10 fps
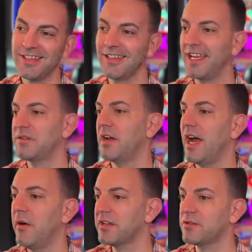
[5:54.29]
So that's why
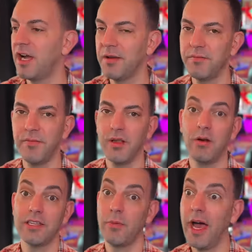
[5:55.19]
I always try and
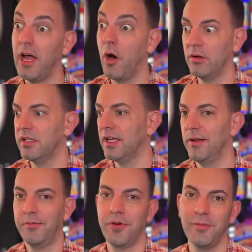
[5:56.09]
well, that's why I only
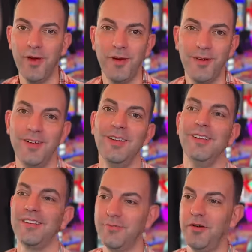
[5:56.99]
promote
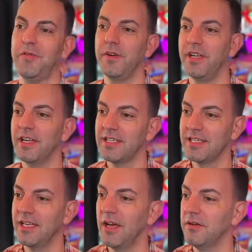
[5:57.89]
smoke-free
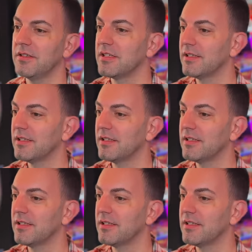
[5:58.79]
casinos,